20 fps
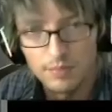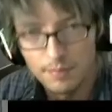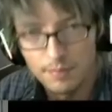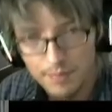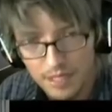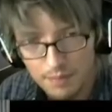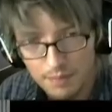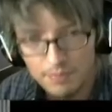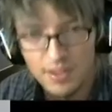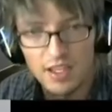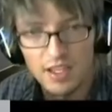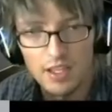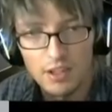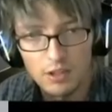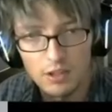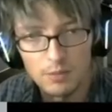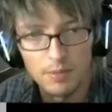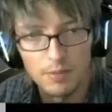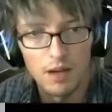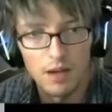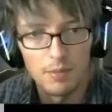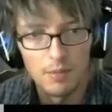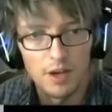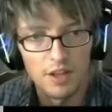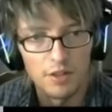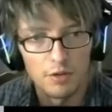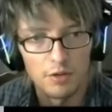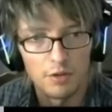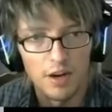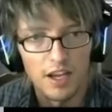Peep the hill bomb on
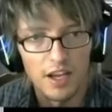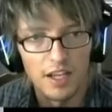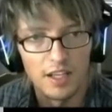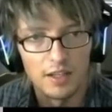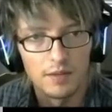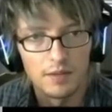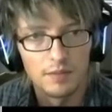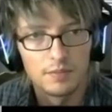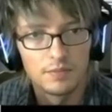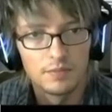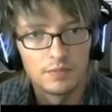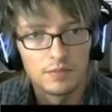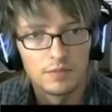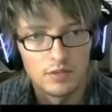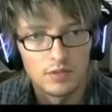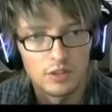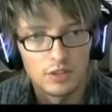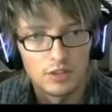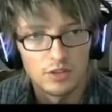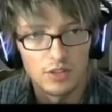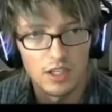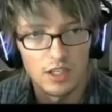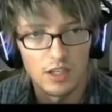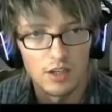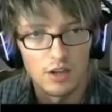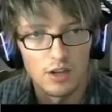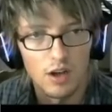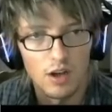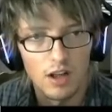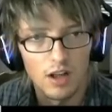the right. So we got a
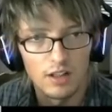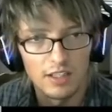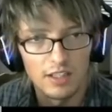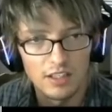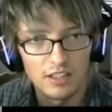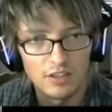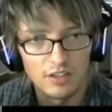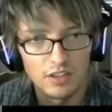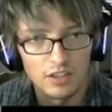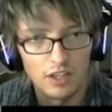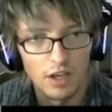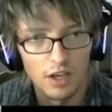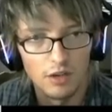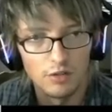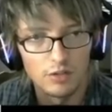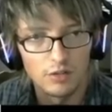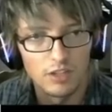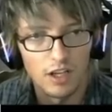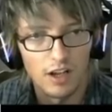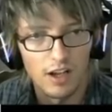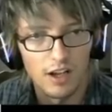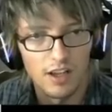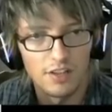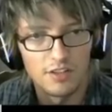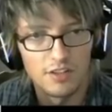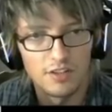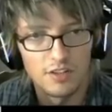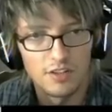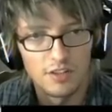nollie to coat toss.